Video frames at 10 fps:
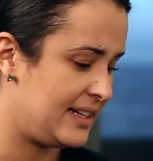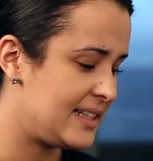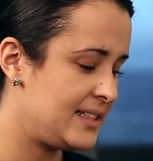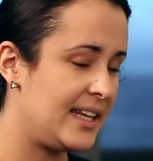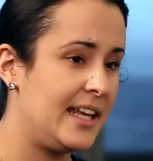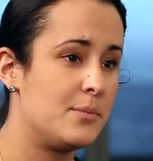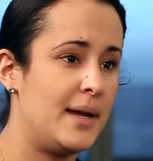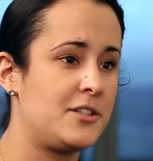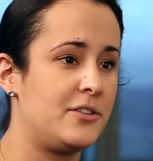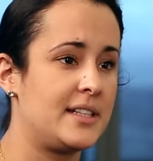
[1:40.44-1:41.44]
existing
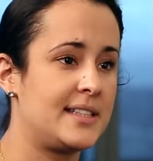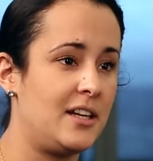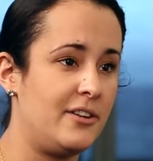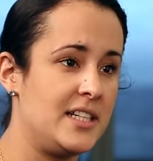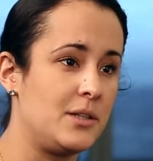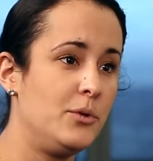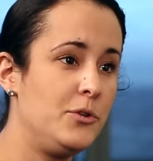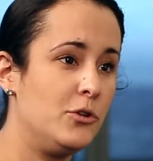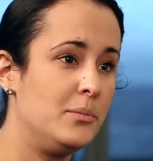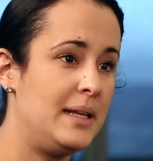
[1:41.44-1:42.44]
incubator or accelerator will
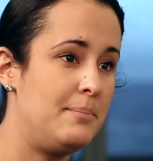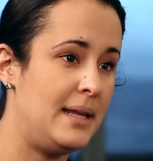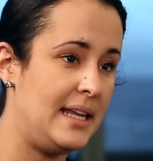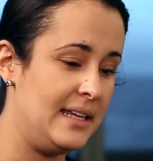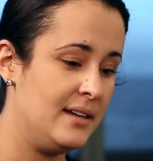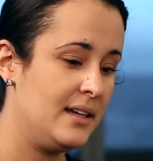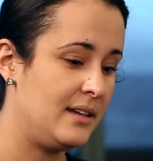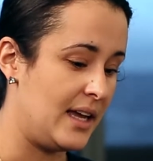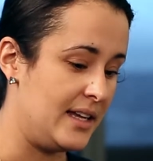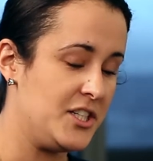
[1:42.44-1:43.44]
normally be
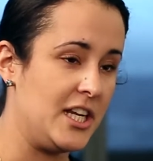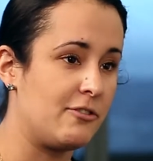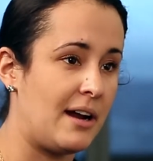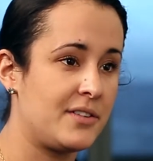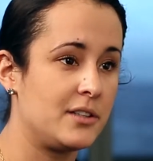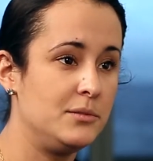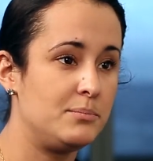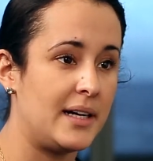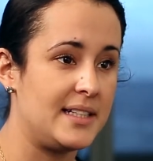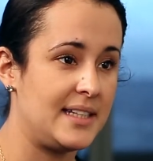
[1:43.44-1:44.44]
geographical
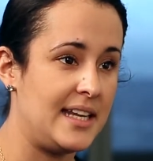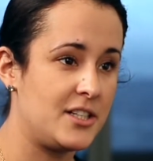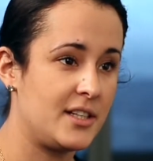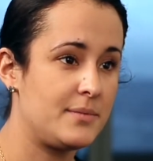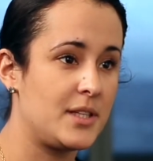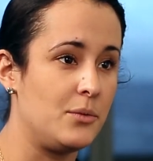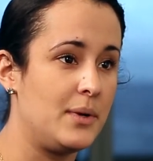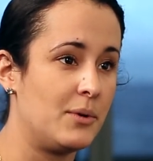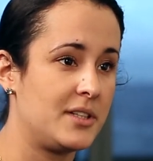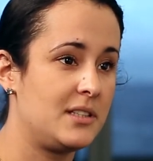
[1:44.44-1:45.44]
by its nature, so
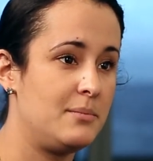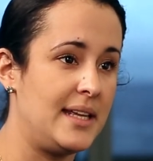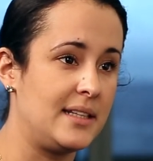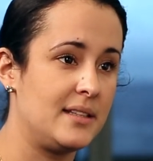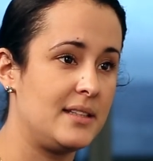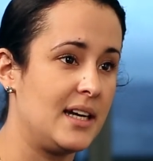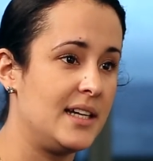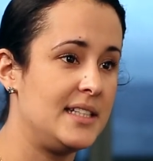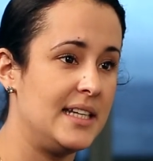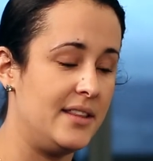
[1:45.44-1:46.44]
we wanted to make the
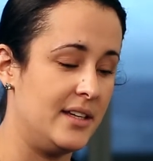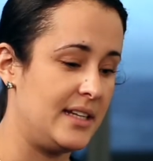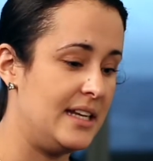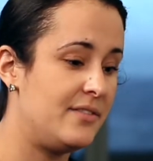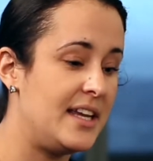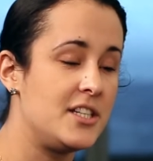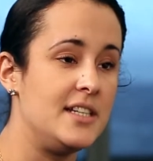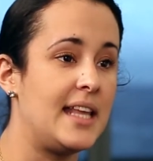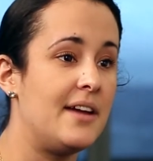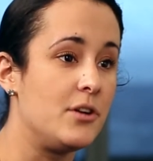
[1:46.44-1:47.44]
idea that innovation
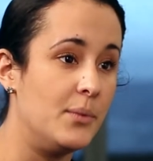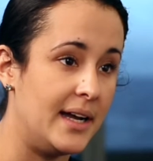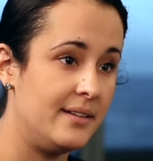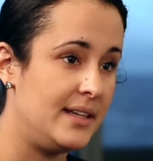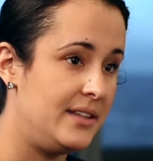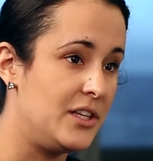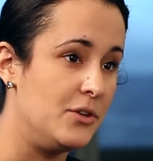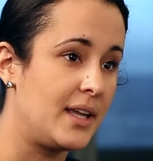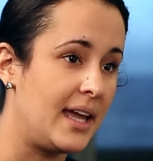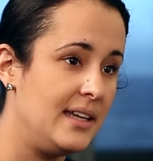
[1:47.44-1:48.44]
is everywhere in the
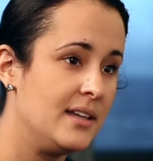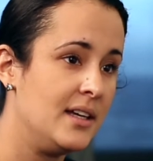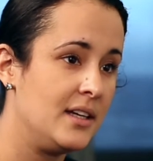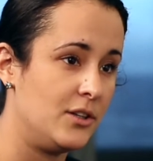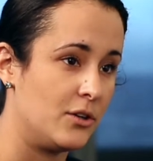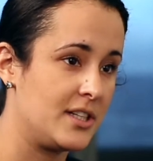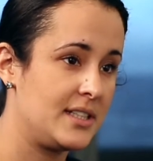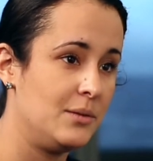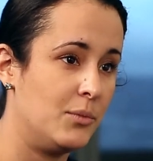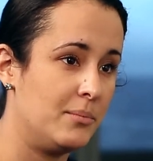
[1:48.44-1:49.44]
UK, not
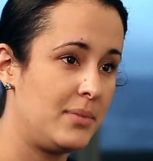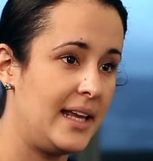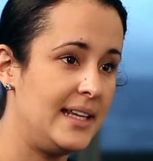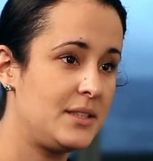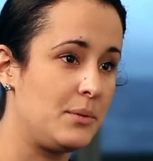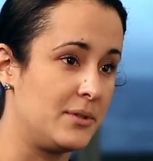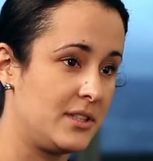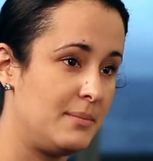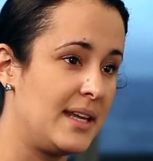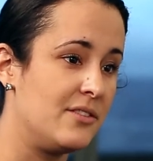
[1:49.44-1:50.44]
just in one place. We
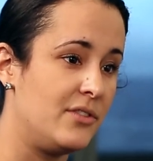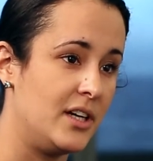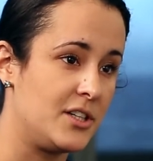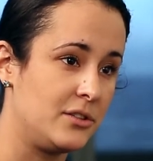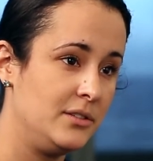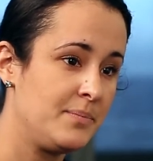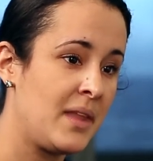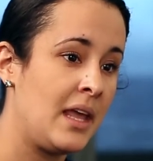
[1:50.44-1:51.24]
wanted to make it virtual.